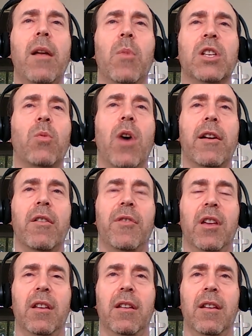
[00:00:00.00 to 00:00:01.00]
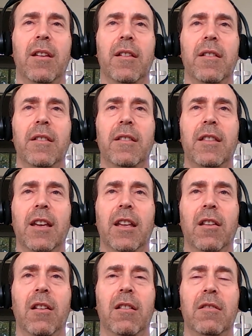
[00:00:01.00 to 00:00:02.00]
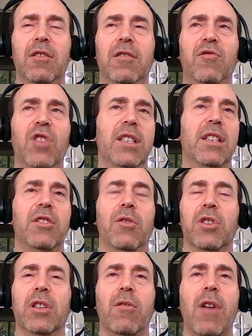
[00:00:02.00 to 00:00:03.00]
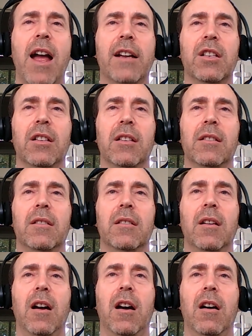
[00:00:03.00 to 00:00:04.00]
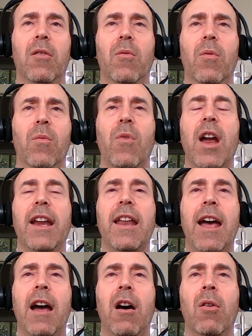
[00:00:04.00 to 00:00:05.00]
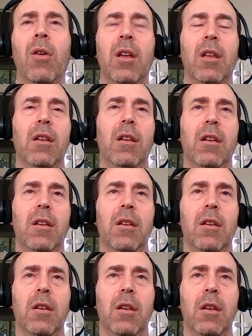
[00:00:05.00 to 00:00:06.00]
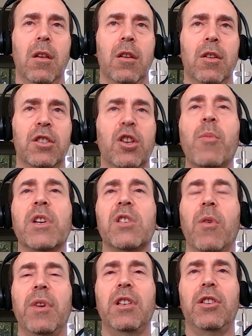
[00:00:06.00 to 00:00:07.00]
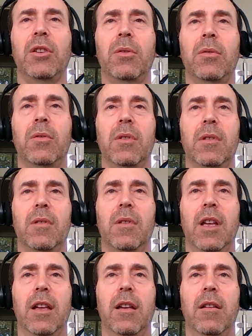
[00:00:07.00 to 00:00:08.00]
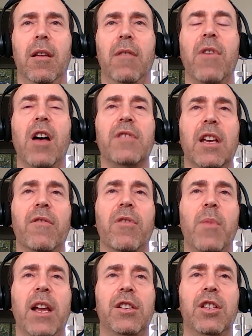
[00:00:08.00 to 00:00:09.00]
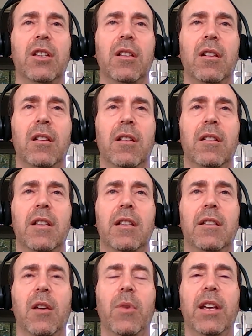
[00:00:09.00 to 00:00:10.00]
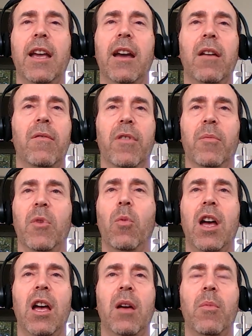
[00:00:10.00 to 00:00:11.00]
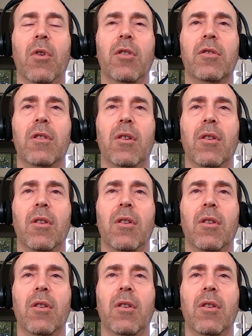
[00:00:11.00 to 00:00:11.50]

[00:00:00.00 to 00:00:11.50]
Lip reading: much wider than just these social interactions. Right now, so much of what we do involves information that we get from the web or